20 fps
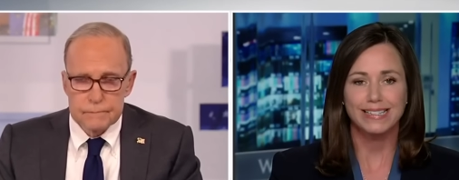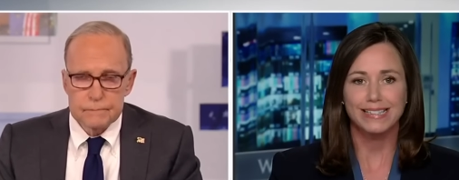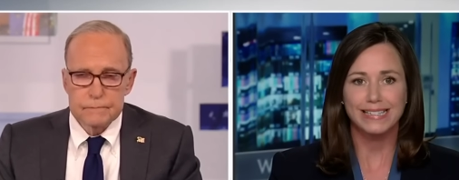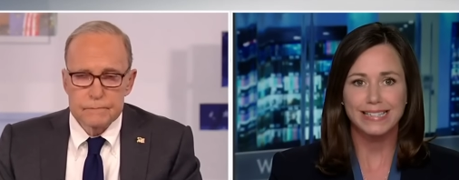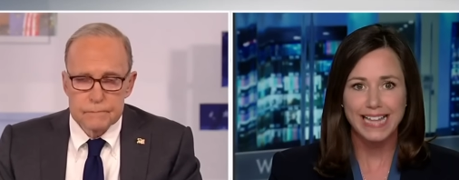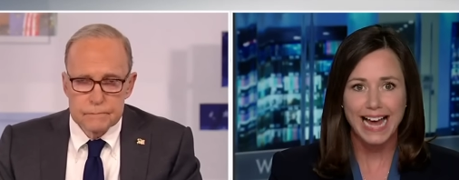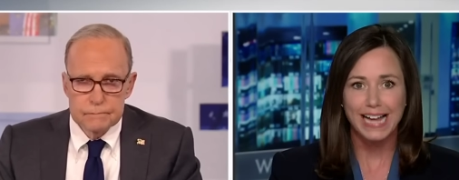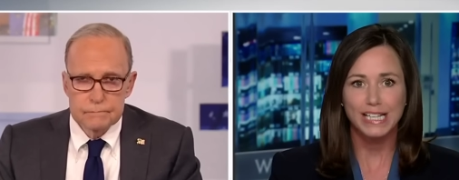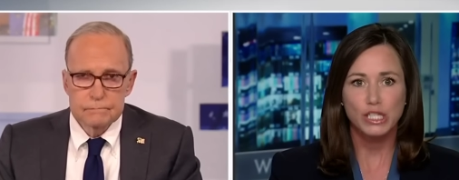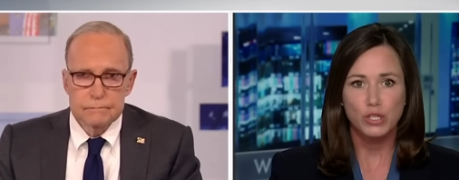
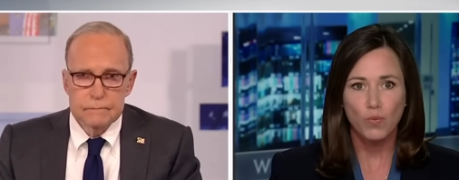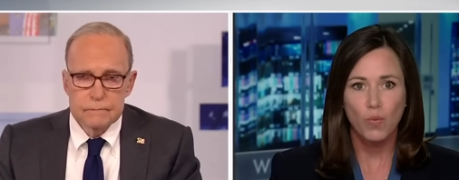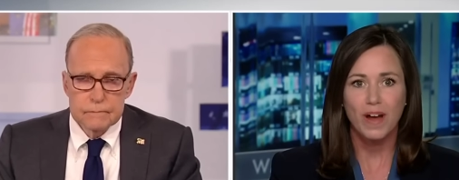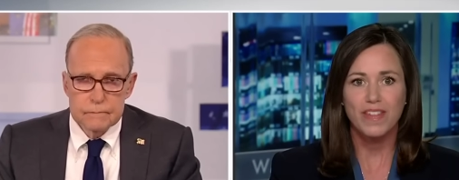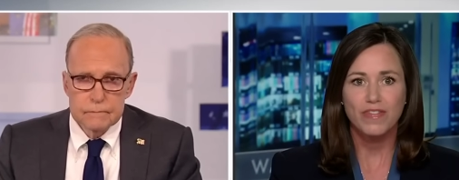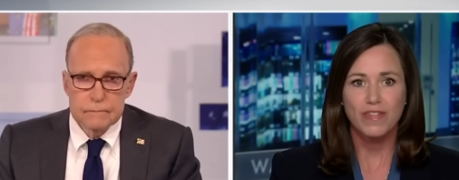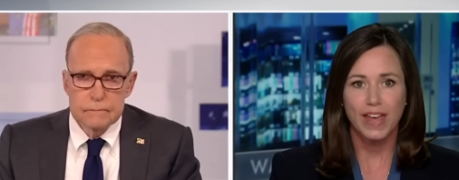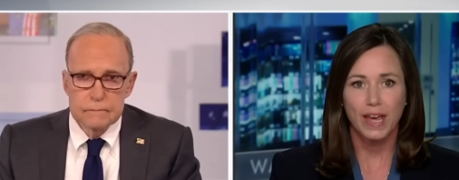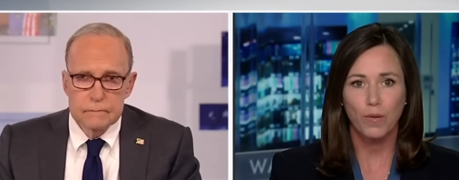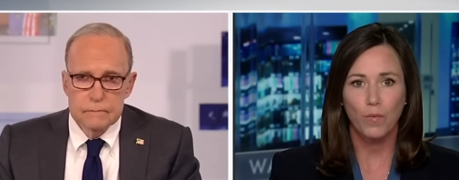Speaker 1: That's
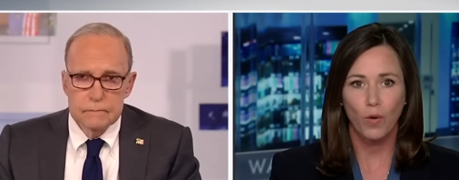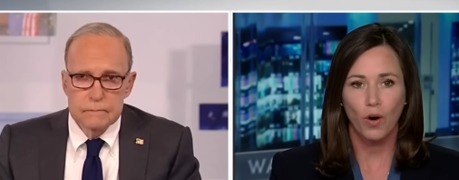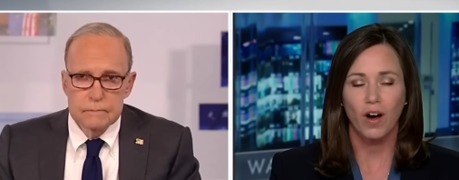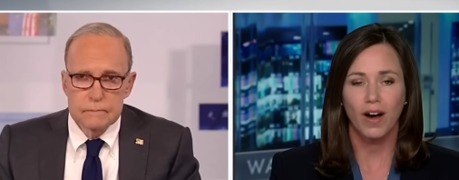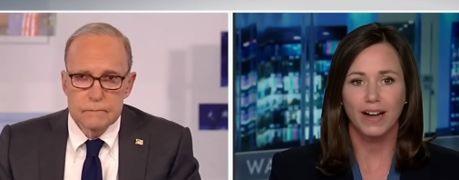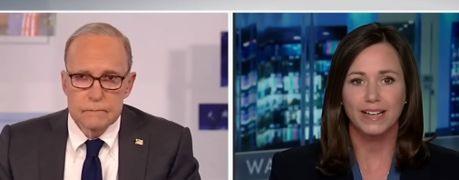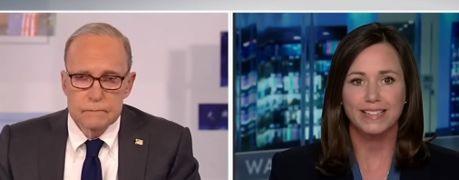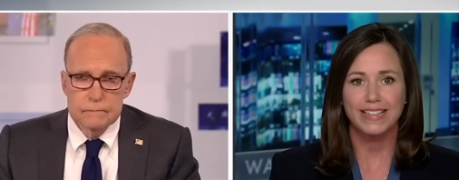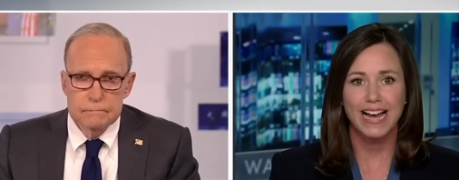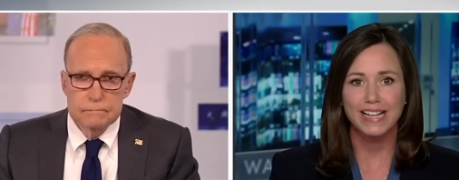what they
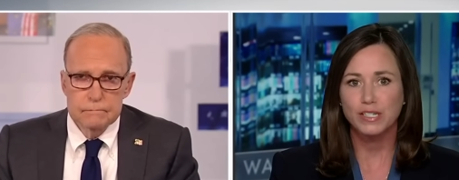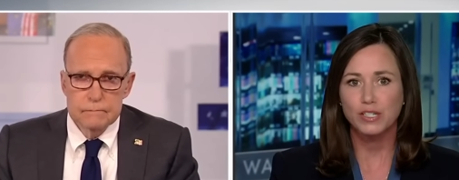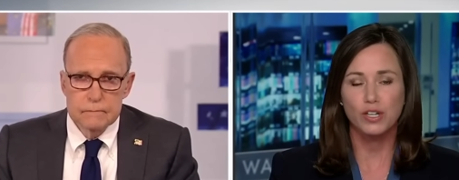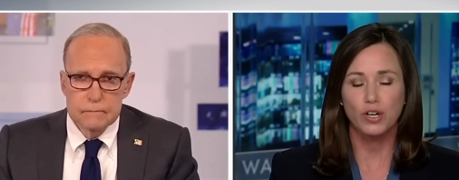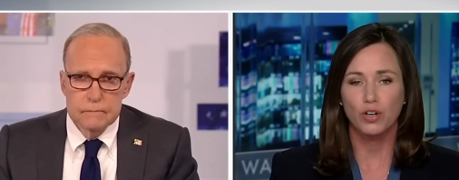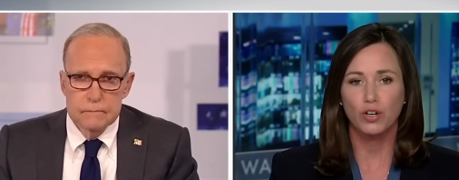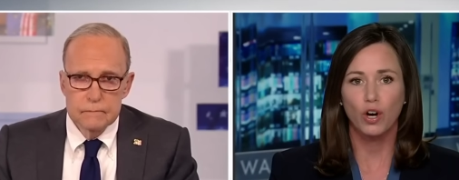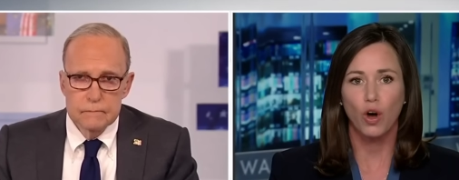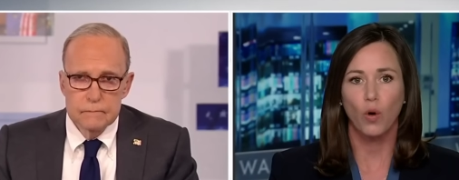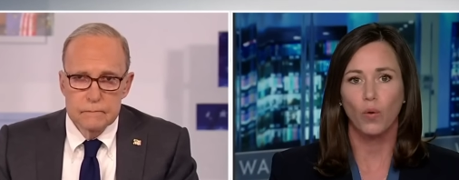want. That's
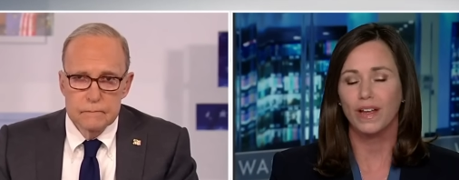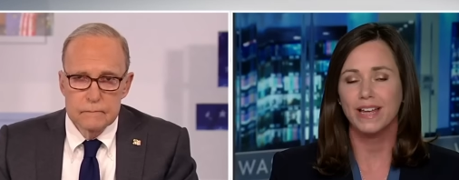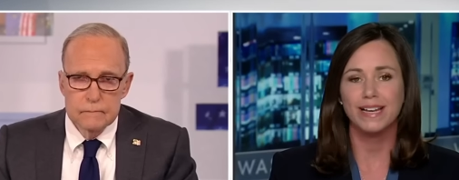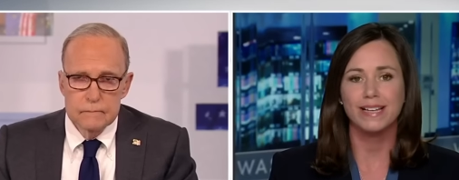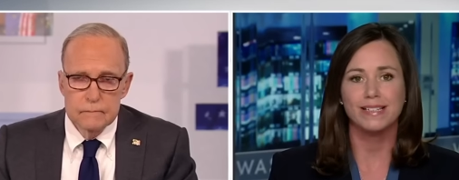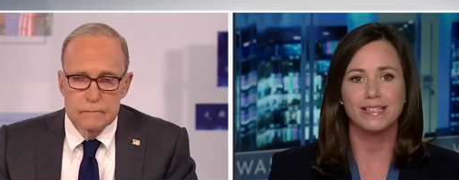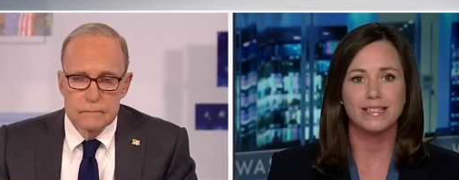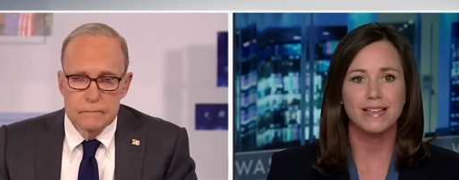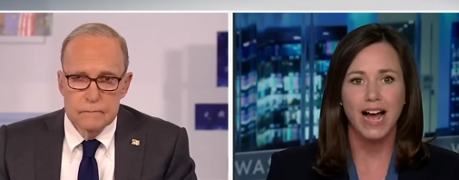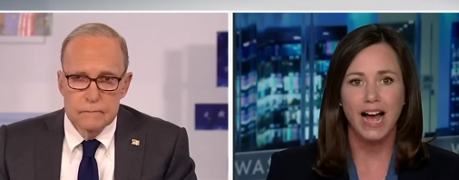their goal. It
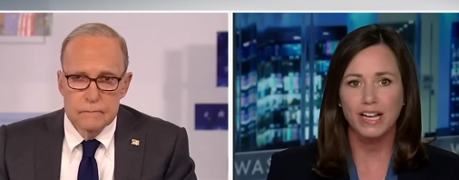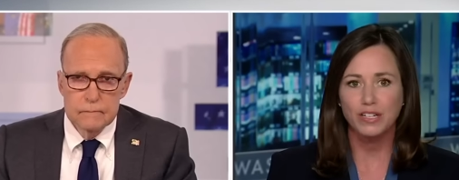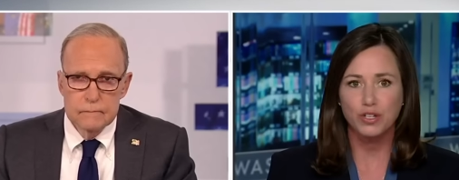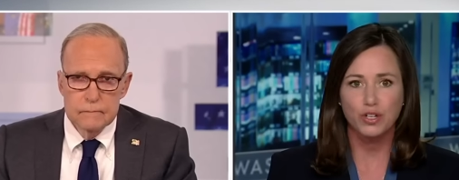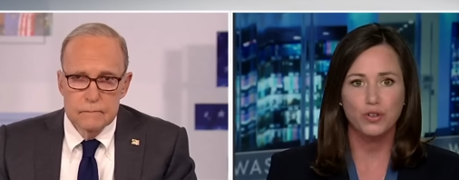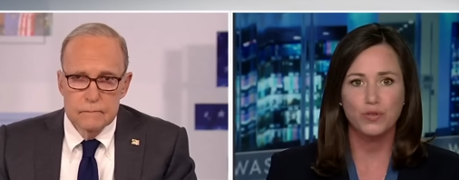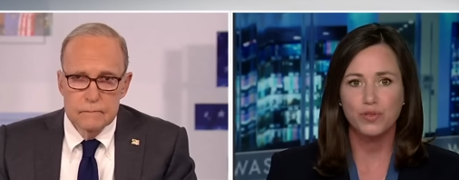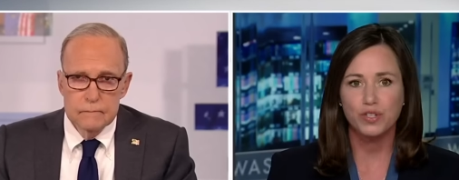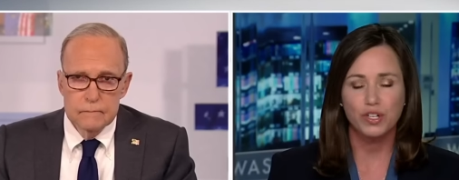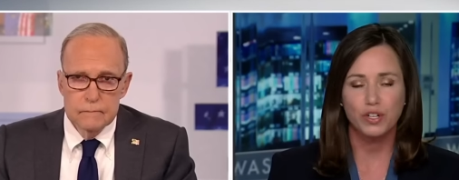is not
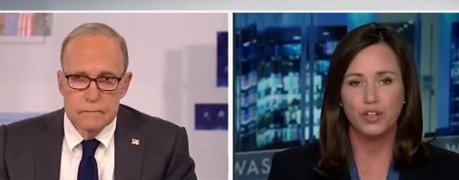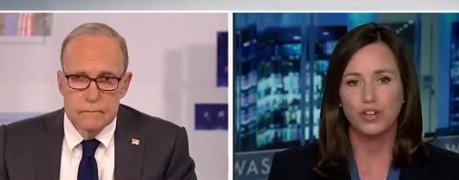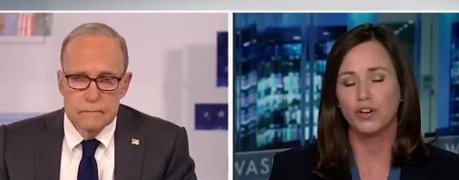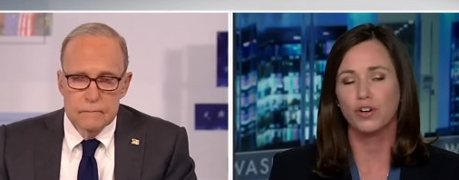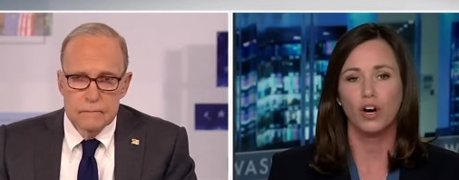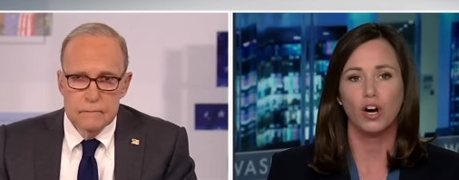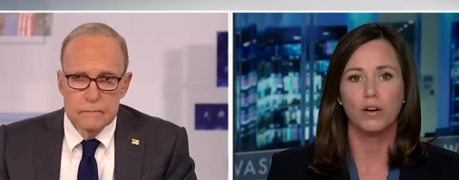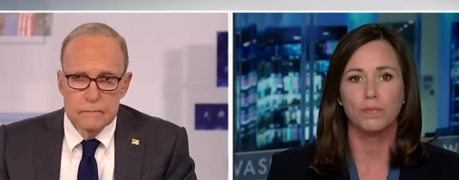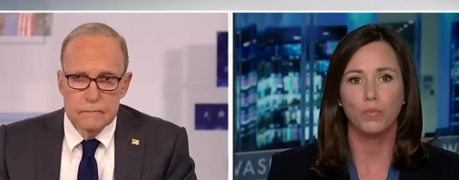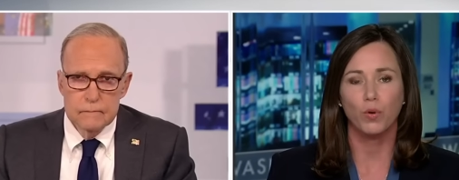to
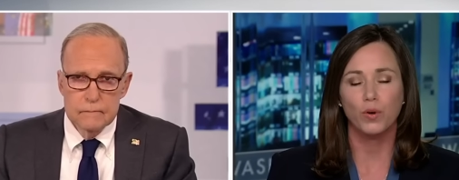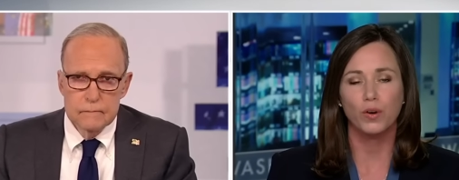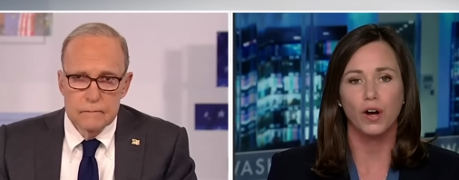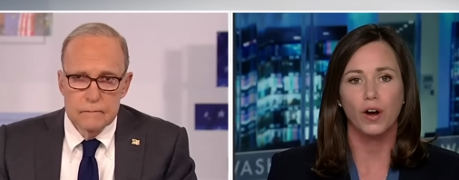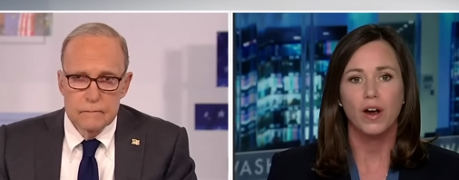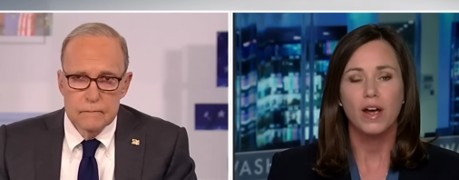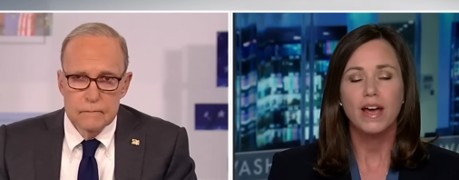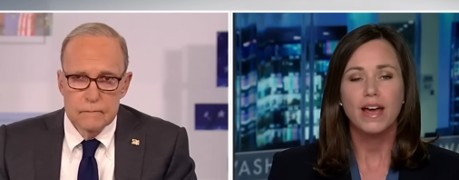secure our border.